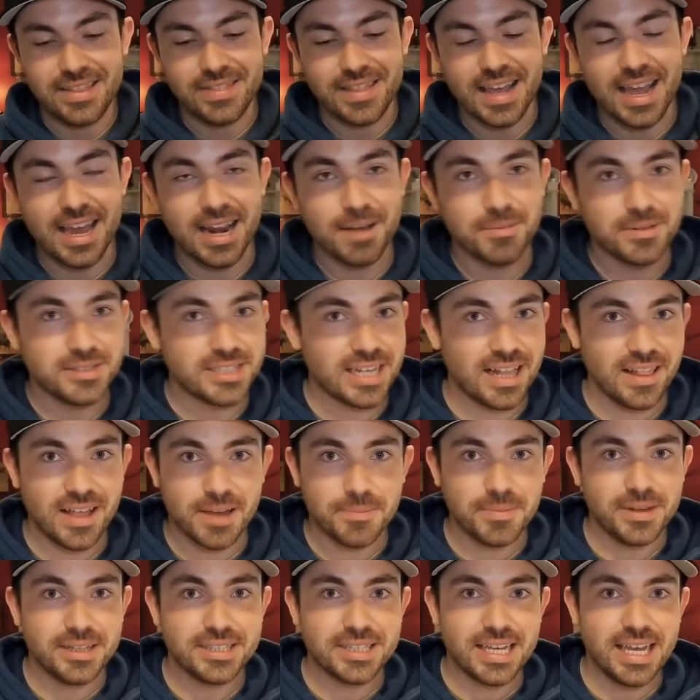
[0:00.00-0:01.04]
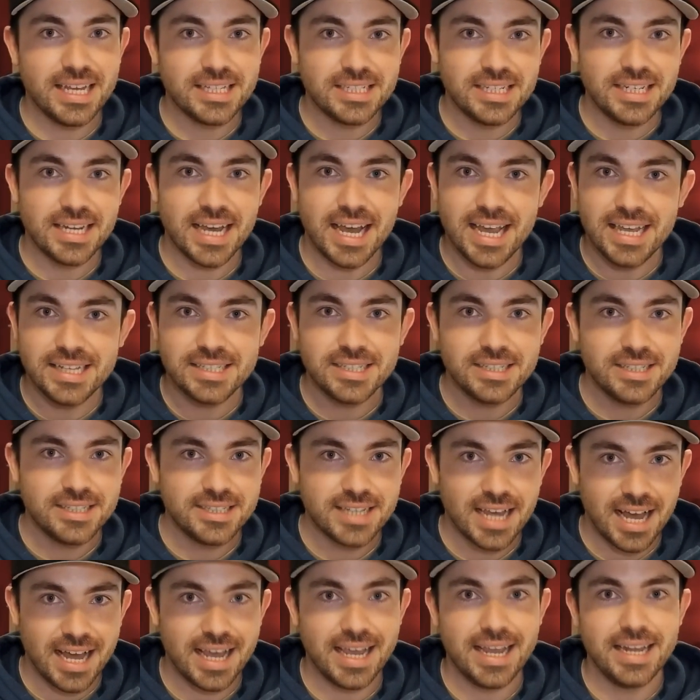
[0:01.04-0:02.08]
that up because I like my skates nice,
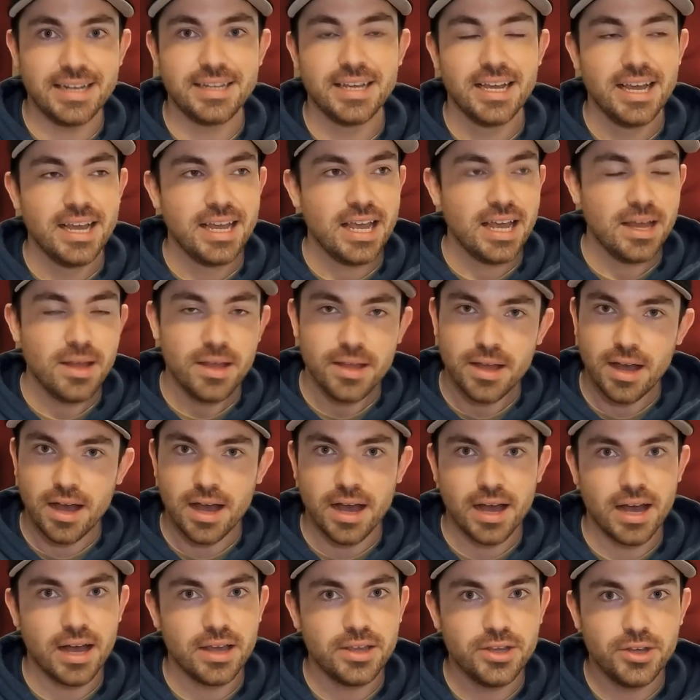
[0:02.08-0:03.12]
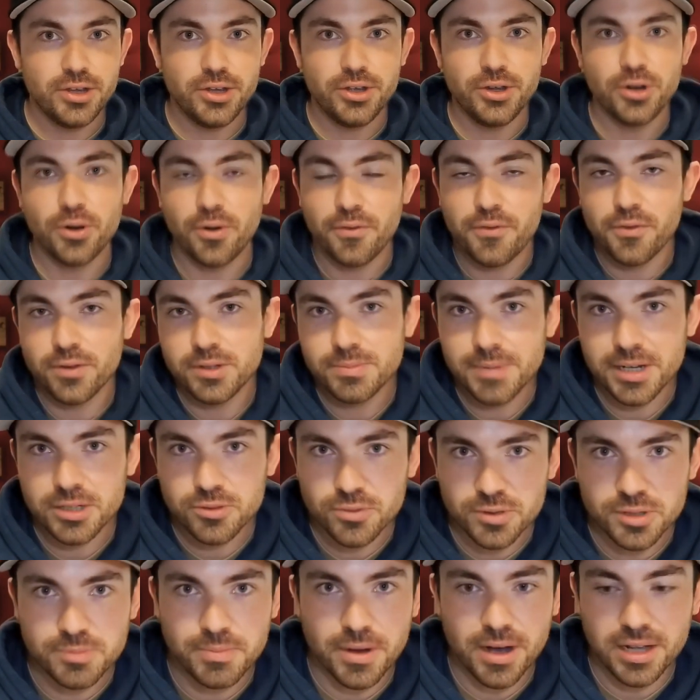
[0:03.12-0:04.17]
tight, for as much
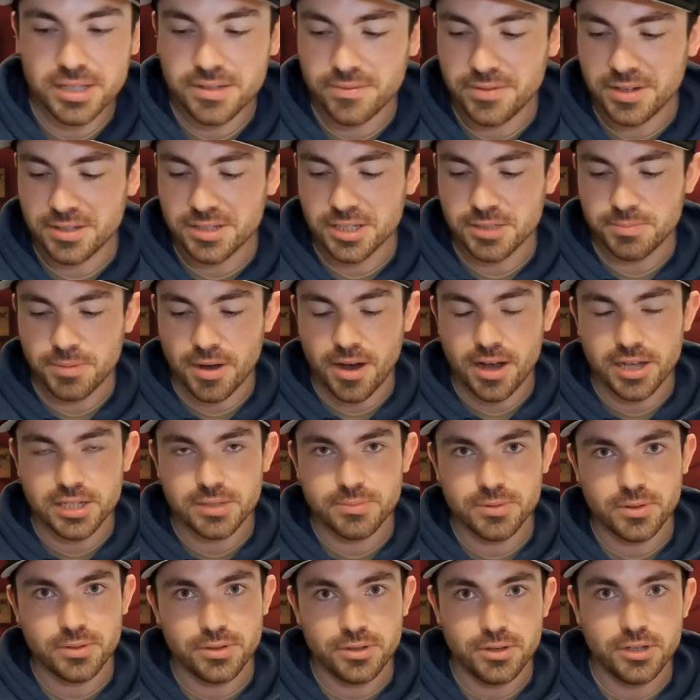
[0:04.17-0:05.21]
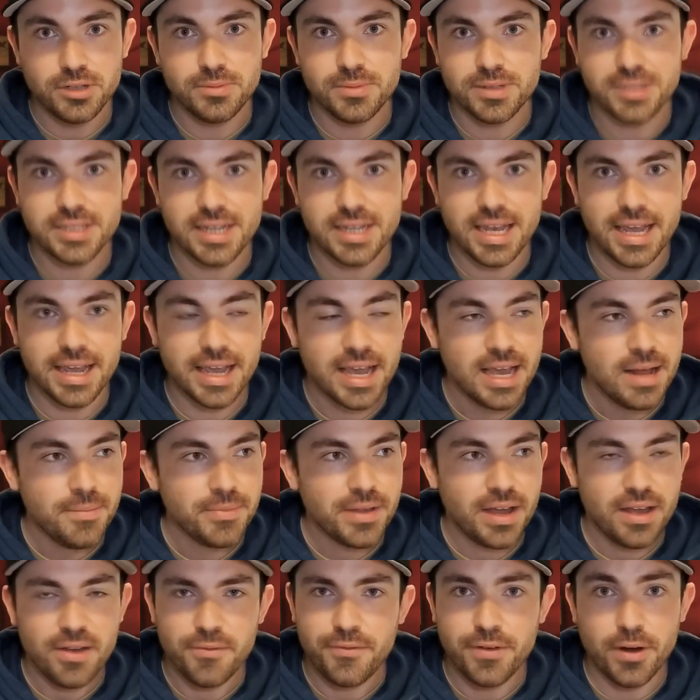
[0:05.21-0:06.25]
responsiveness as possible. Huge mistake.
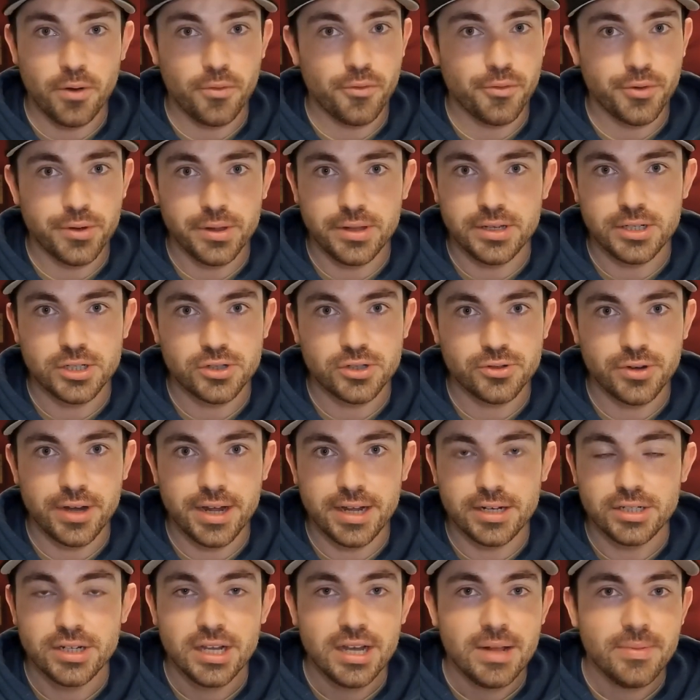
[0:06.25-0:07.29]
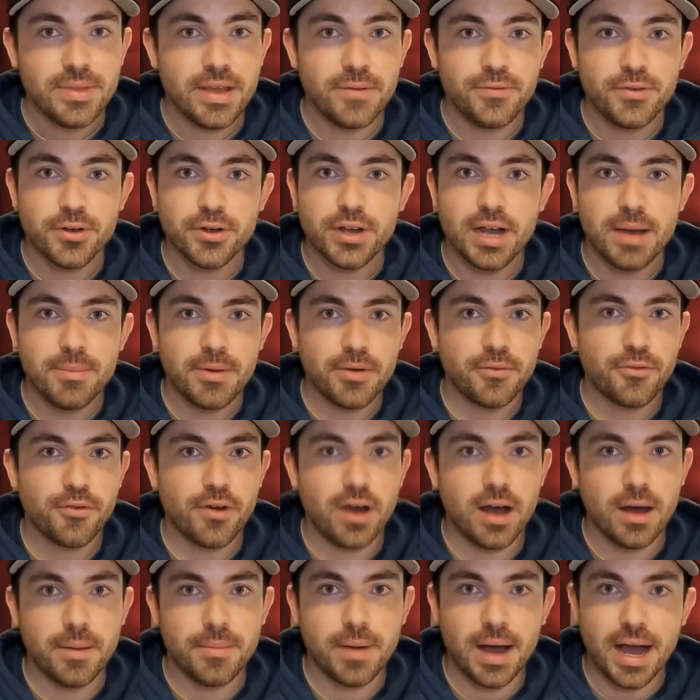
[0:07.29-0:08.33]
It felt really strange. If you're coming
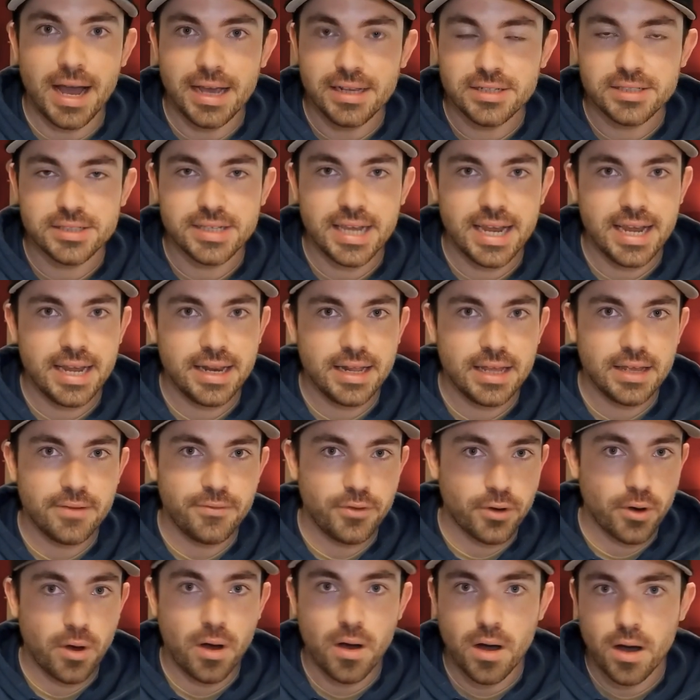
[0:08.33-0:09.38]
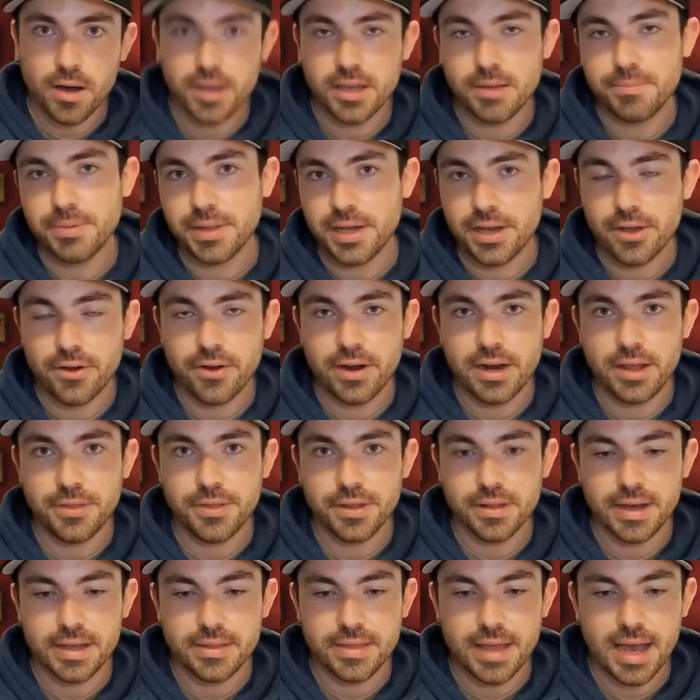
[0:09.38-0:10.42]
from ice skating, if you're a hockey player or anything
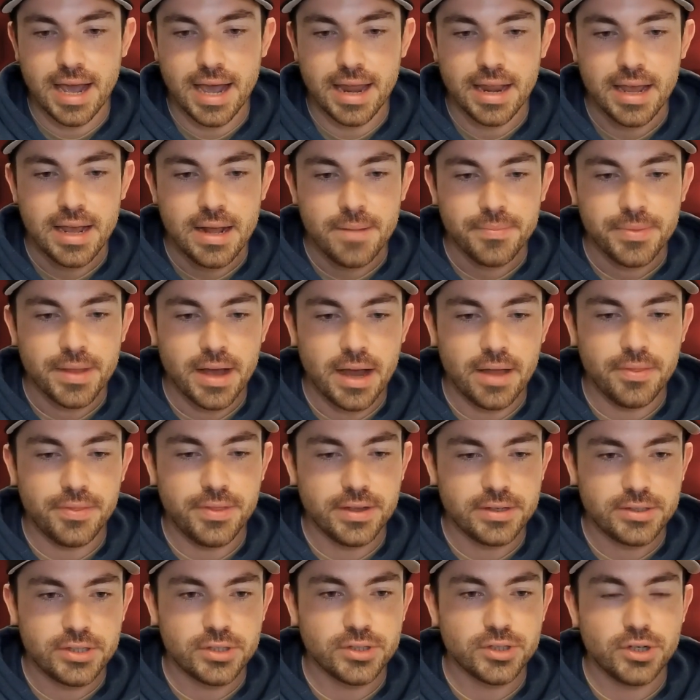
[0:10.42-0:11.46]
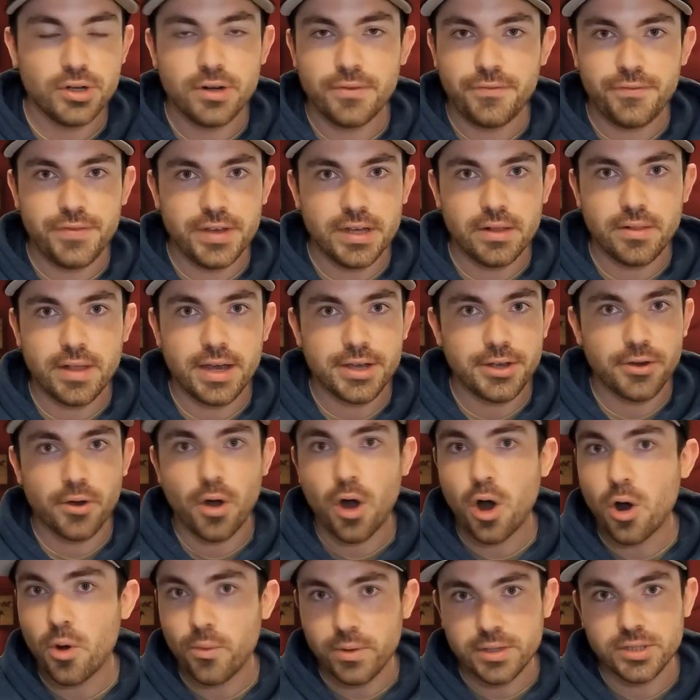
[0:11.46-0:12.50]
like that, this is going to feel like you're
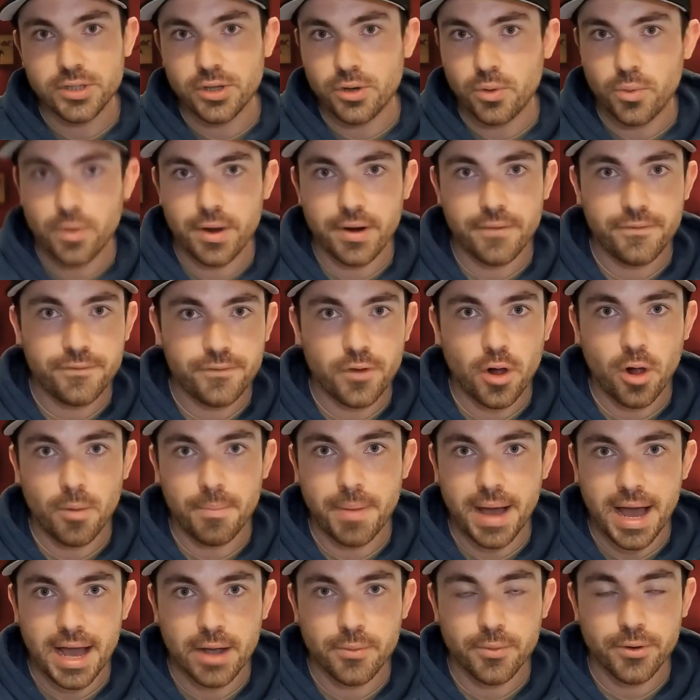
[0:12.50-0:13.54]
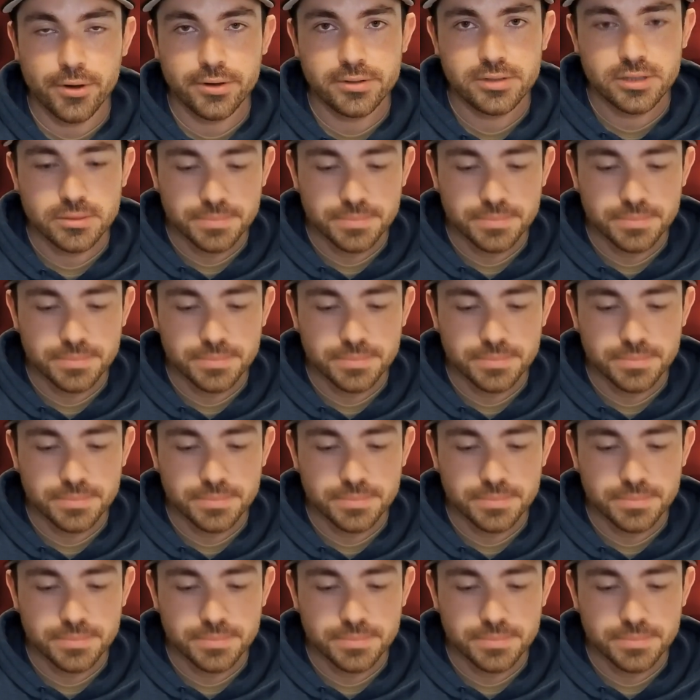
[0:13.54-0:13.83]
always going to want to fall backwards.